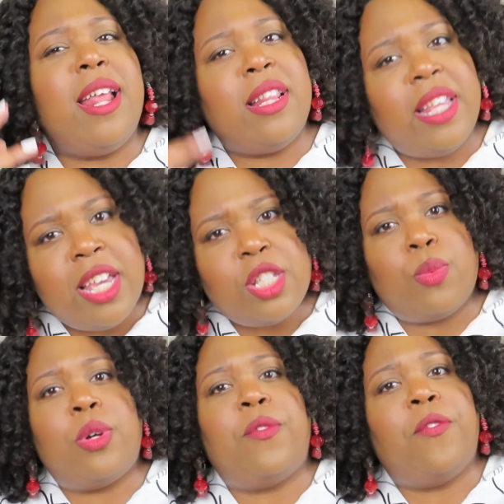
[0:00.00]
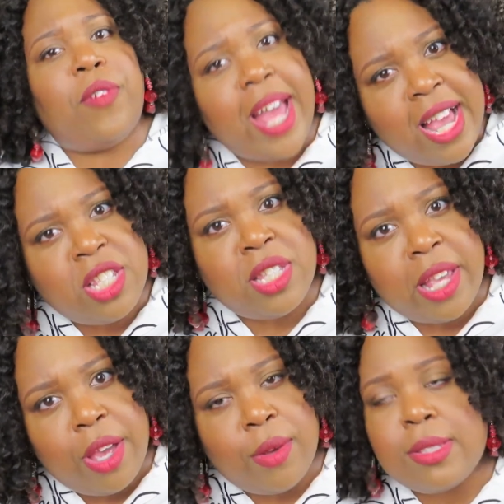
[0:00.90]
and these were flash
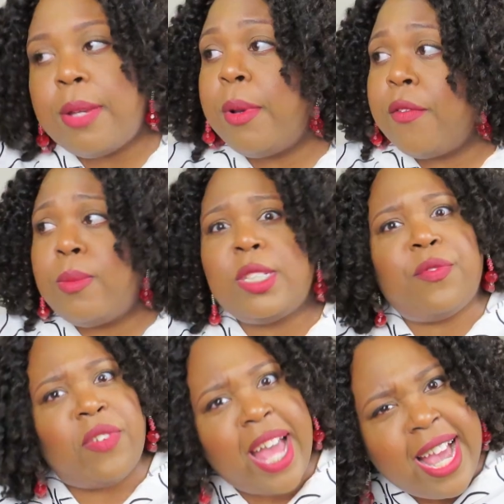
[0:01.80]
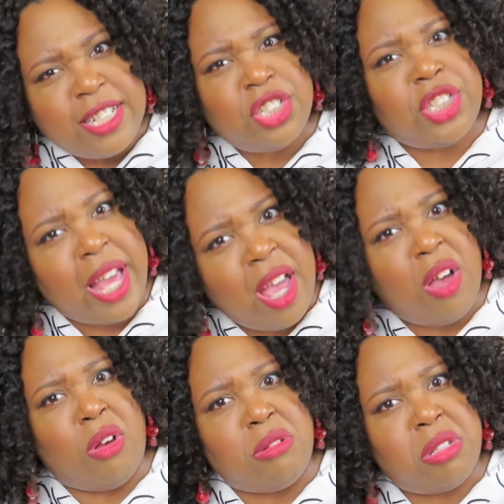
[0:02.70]
sales. Some of them was flash
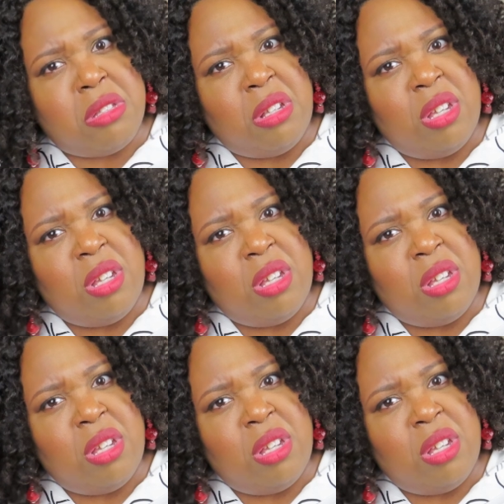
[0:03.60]
sales.